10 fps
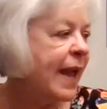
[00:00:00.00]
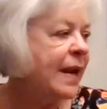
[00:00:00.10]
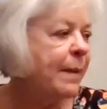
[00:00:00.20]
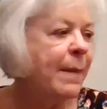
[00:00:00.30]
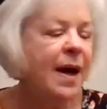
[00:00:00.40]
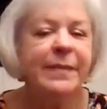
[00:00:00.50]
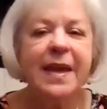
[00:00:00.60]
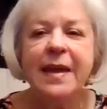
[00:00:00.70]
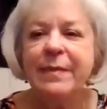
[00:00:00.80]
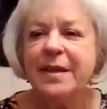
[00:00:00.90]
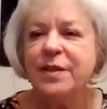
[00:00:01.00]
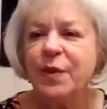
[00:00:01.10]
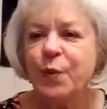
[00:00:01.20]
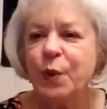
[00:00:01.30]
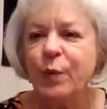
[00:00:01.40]
and a mom came into
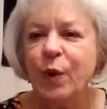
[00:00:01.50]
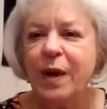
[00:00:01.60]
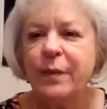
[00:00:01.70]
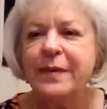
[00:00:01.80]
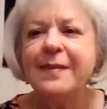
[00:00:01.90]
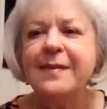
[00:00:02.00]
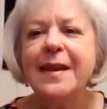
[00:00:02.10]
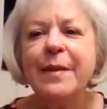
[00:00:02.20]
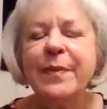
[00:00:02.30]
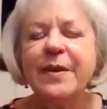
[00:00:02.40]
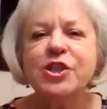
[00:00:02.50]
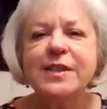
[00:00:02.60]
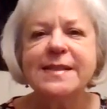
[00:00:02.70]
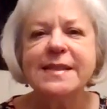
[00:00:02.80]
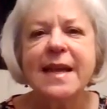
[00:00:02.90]
the room where I was set up and
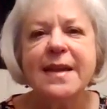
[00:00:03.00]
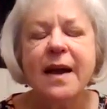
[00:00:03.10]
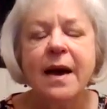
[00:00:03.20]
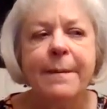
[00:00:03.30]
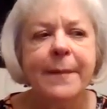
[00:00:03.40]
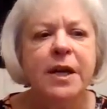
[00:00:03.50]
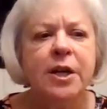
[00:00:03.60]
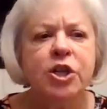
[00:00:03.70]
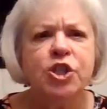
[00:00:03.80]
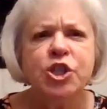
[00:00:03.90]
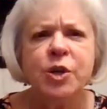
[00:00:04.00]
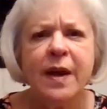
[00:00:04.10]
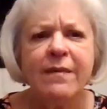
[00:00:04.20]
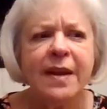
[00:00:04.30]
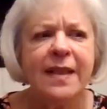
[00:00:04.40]
she said, um, do you
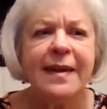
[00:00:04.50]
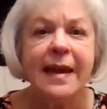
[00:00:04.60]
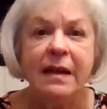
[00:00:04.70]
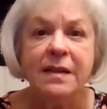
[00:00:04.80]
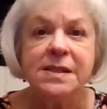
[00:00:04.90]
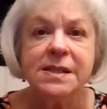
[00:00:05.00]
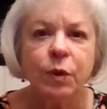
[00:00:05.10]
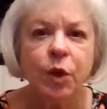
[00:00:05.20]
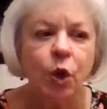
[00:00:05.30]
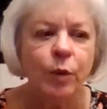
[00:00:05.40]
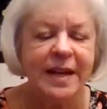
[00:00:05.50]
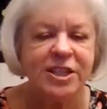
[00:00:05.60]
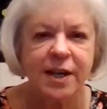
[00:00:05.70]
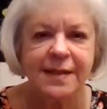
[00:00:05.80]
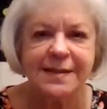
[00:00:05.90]
have anything else that will hold my
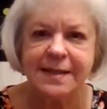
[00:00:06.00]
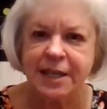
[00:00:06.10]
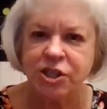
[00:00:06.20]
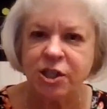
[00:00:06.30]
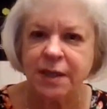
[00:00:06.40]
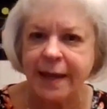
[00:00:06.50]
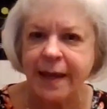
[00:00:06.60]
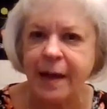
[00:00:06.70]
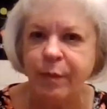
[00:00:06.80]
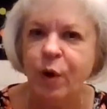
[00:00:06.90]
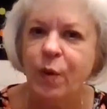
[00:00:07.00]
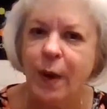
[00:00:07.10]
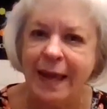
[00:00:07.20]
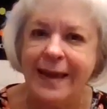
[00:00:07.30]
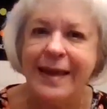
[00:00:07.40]
child's attention like hammer
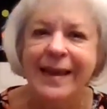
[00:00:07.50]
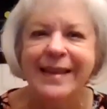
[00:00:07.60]
away